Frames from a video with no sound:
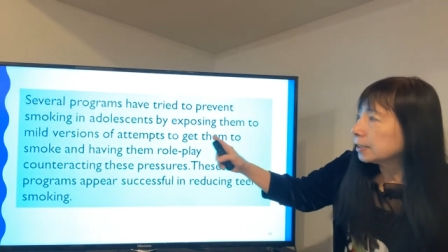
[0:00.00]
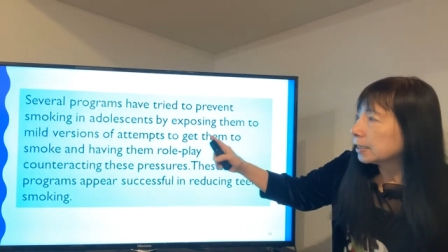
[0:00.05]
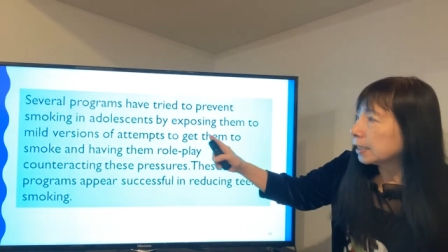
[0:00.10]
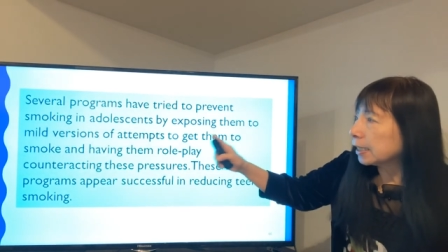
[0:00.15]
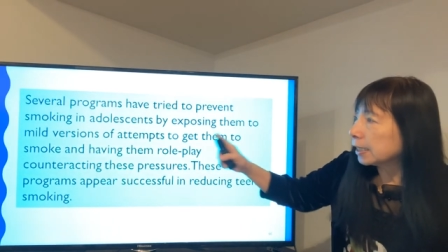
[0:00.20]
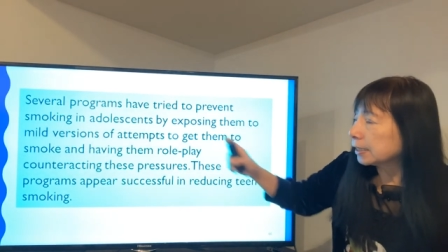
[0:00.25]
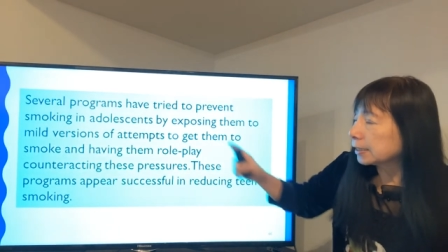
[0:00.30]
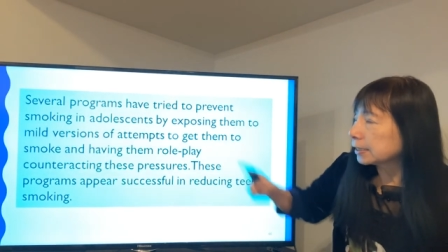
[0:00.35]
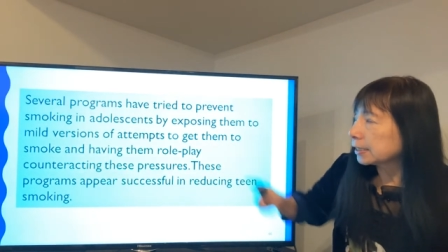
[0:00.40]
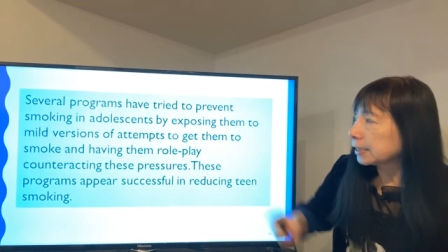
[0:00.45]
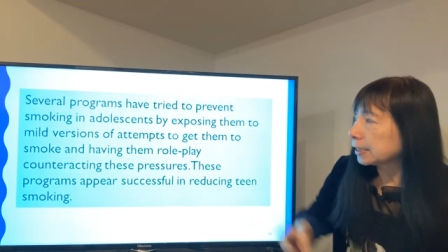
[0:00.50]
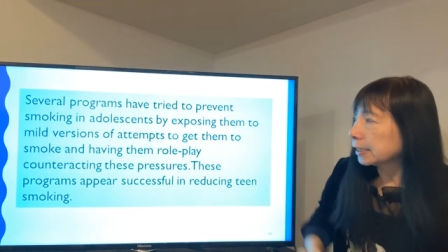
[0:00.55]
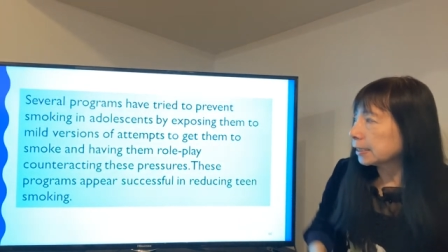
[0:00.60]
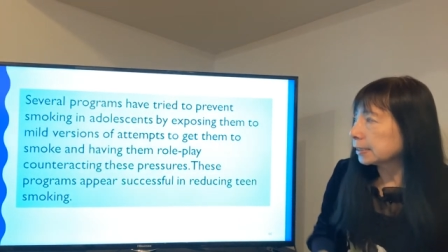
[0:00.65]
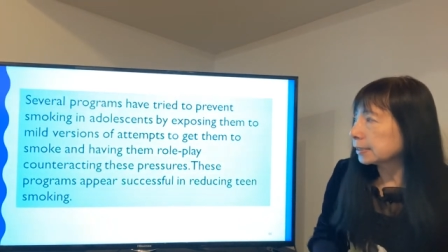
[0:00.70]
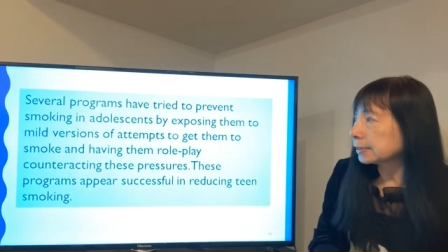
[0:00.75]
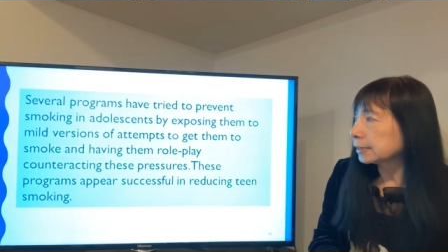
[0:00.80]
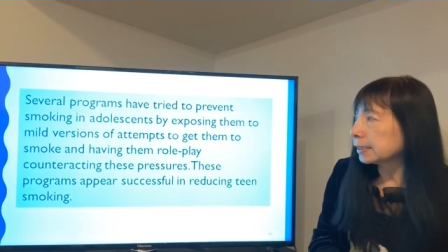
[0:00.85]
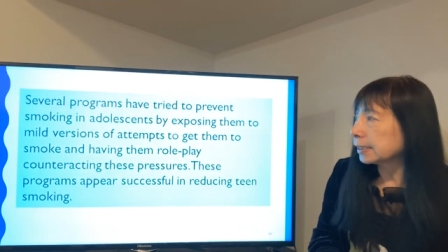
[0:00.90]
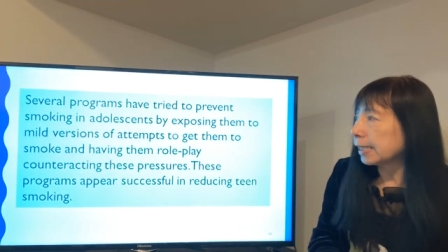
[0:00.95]
uh, the
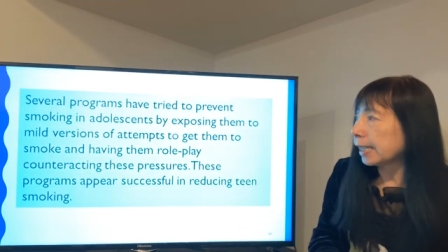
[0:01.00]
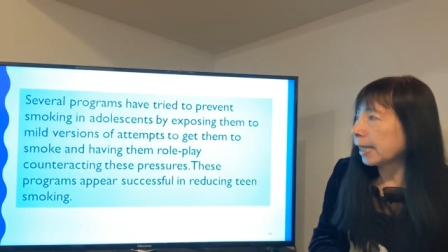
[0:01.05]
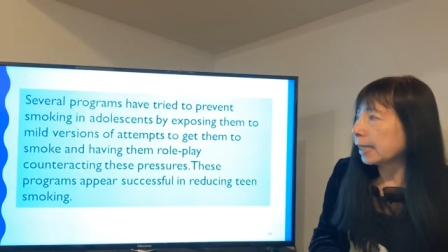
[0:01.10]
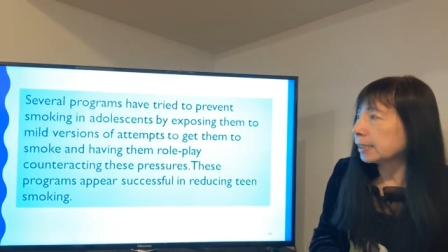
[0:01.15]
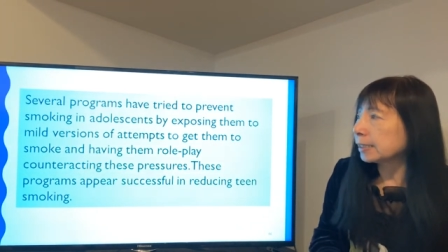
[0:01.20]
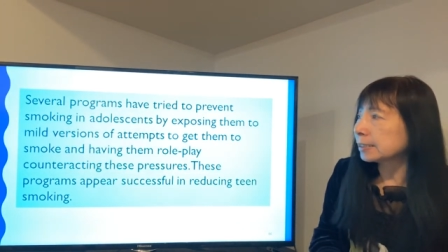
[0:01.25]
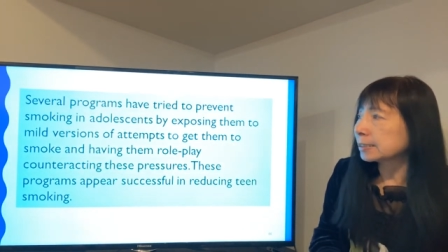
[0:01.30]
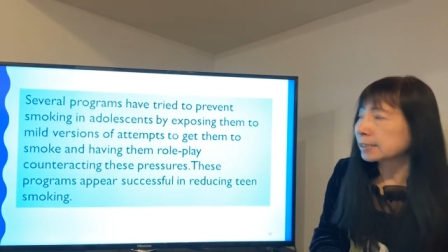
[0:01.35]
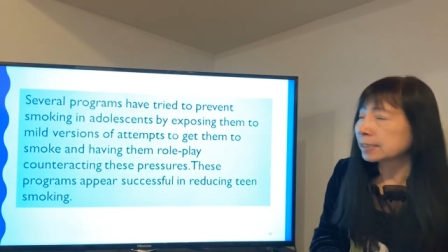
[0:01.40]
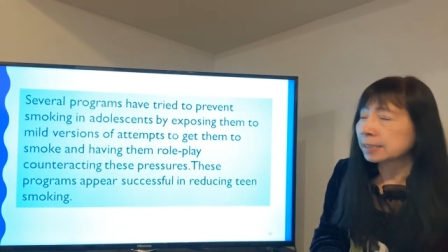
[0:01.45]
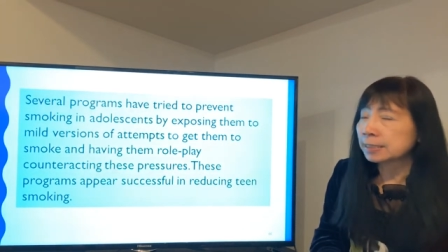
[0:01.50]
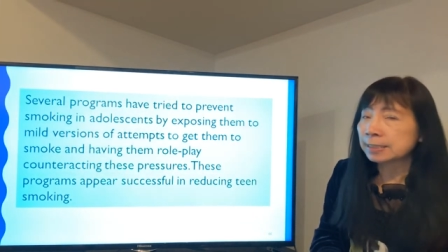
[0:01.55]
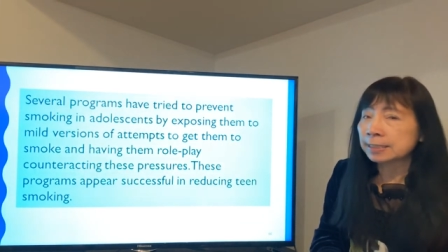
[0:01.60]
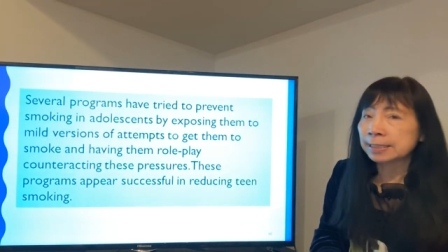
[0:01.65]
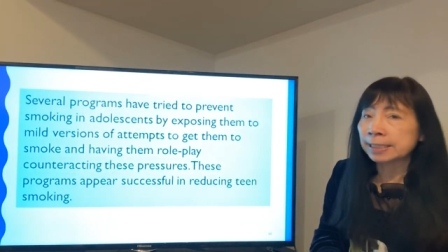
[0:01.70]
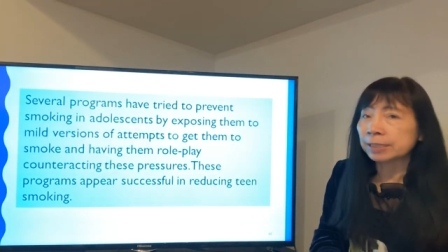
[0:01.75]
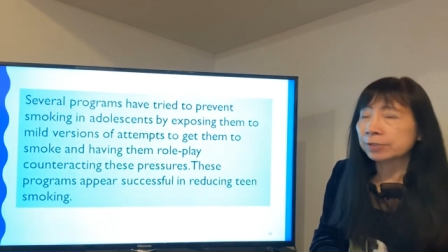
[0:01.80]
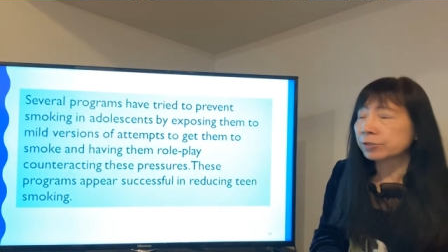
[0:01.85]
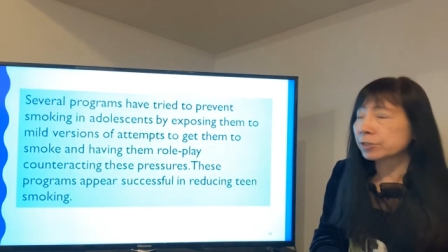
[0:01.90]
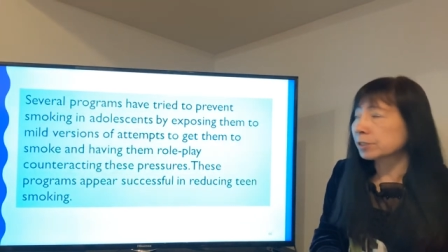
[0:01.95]
the ever since
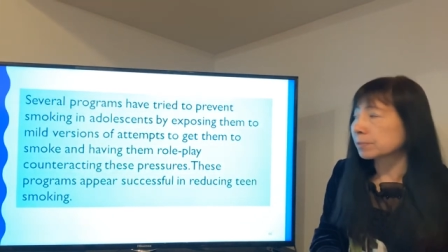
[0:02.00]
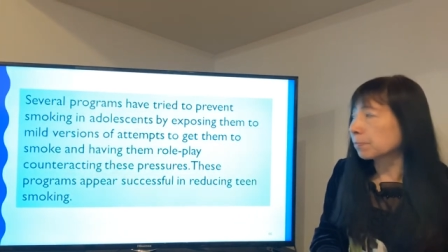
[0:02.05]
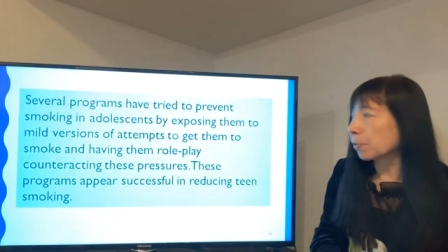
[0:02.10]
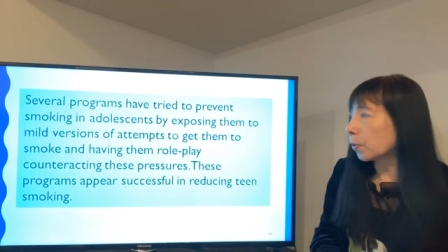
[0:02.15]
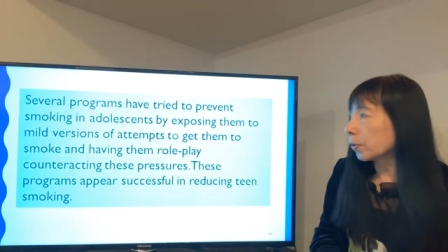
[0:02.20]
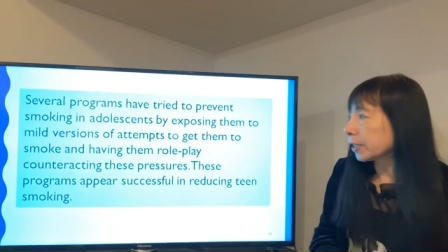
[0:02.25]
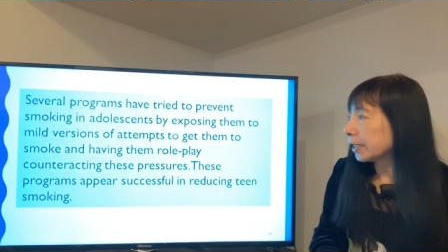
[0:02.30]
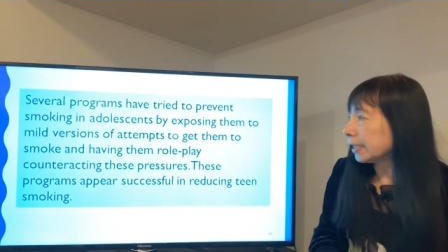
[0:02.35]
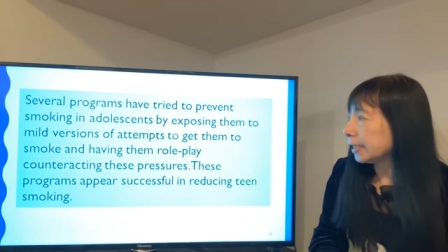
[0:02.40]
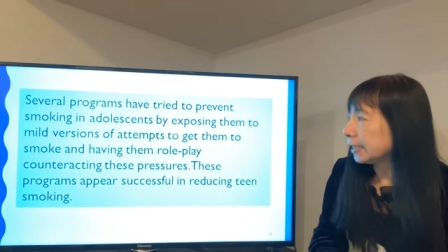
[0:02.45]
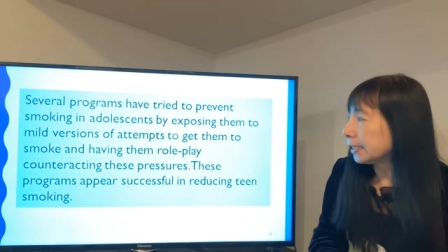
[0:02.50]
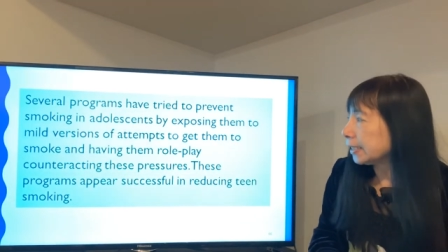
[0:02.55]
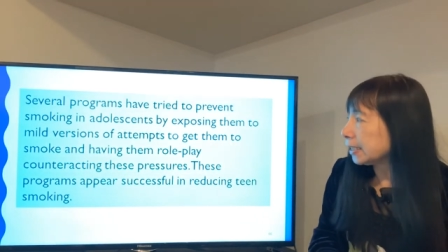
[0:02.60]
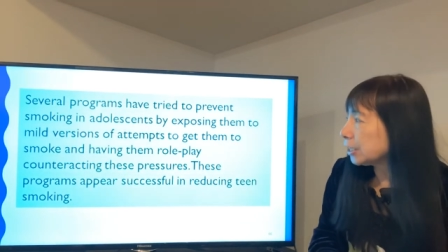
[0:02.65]
their smoking